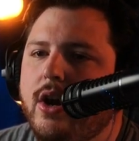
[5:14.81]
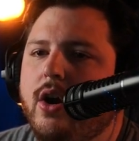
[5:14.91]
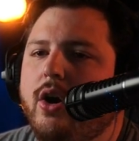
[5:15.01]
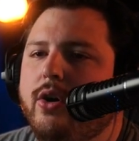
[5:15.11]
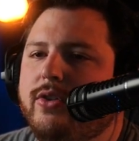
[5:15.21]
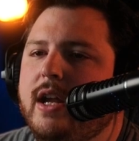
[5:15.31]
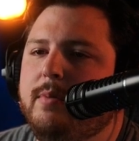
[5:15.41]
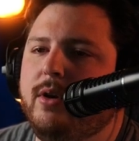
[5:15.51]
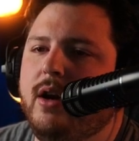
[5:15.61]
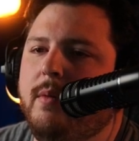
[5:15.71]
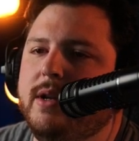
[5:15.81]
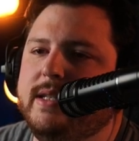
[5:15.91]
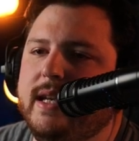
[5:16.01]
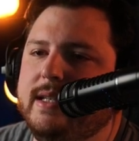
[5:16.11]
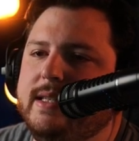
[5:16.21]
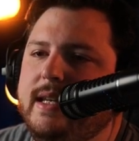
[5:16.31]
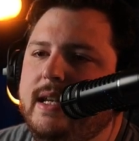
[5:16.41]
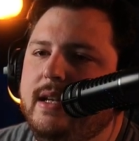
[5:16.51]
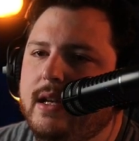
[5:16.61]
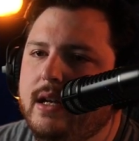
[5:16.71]
Earthkeeper, I'm gonna say a
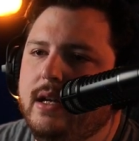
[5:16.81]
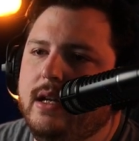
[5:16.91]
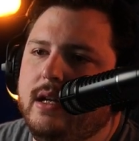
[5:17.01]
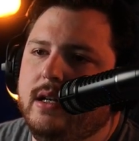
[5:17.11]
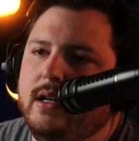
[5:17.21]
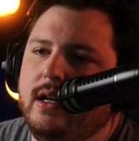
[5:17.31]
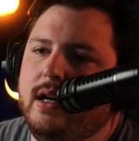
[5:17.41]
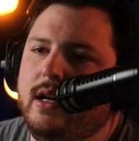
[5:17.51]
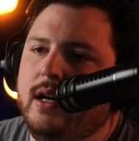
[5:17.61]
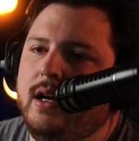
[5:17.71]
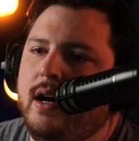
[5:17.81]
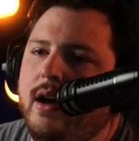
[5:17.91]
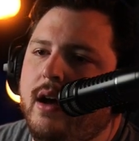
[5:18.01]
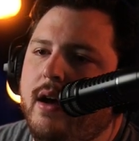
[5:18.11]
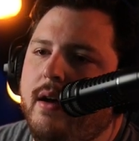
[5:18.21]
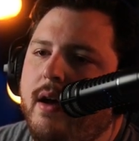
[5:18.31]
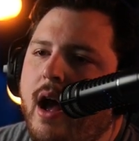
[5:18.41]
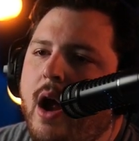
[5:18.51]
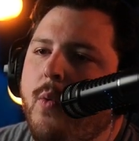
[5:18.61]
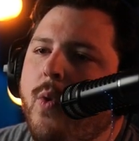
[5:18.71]
C. I
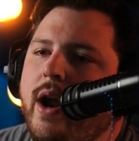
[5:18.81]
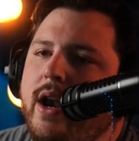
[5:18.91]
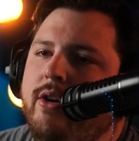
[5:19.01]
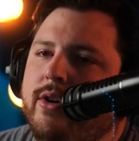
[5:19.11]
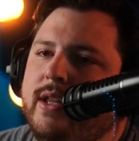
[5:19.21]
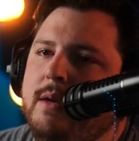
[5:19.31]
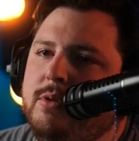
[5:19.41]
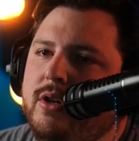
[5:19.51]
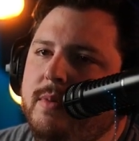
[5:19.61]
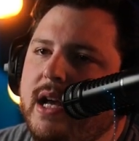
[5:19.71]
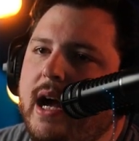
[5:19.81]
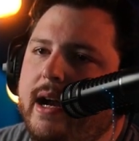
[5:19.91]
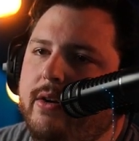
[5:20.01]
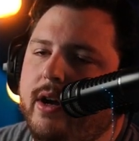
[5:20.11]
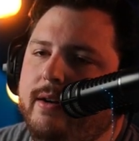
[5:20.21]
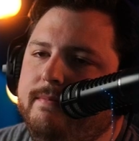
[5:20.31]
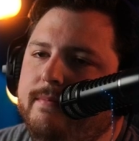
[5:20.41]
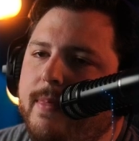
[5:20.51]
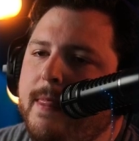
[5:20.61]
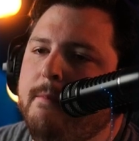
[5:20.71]
want Earthkeeper to be higher up,
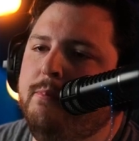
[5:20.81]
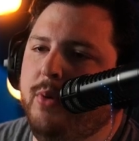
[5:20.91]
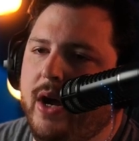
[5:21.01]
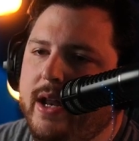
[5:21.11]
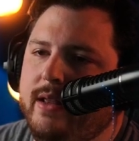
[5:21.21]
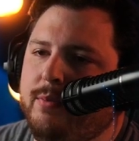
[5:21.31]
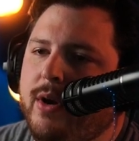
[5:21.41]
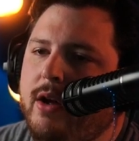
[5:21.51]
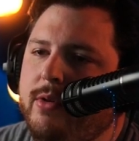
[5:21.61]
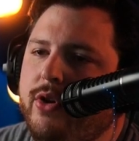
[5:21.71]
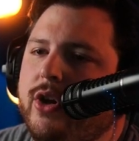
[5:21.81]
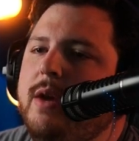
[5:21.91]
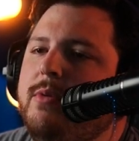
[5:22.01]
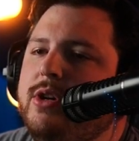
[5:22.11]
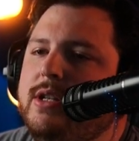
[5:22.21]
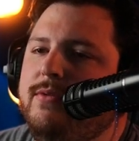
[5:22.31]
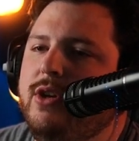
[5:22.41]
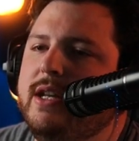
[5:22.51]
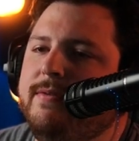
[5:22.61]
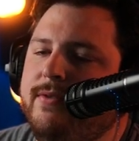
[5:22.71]
but the problem with Earthkeeper is if you
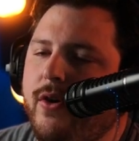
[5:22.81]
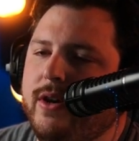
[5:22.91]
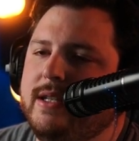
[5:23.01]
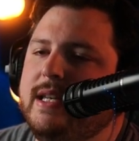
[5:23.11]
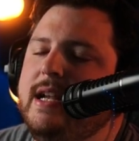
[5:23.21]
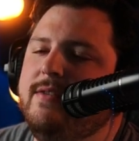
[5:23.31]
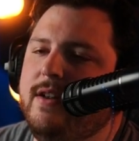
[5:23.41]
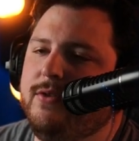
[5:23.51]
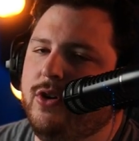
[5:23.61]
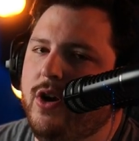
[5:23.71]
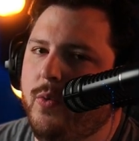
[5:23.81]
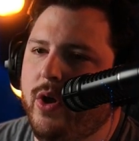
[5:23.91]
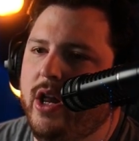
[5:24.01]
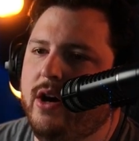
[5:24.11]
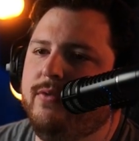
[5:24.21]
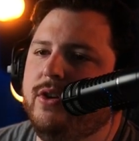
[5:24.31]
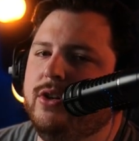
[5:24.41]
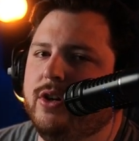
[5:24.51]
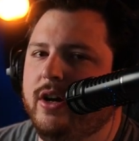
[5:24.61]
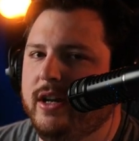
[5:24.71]
get focused, even if you're on a Wood Elf,
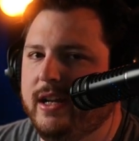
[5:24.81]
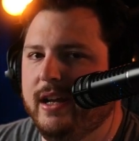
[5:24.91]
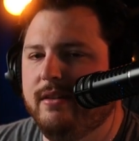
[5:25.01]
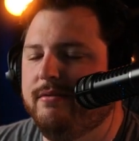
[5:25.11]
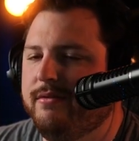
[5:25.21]
you're gonna get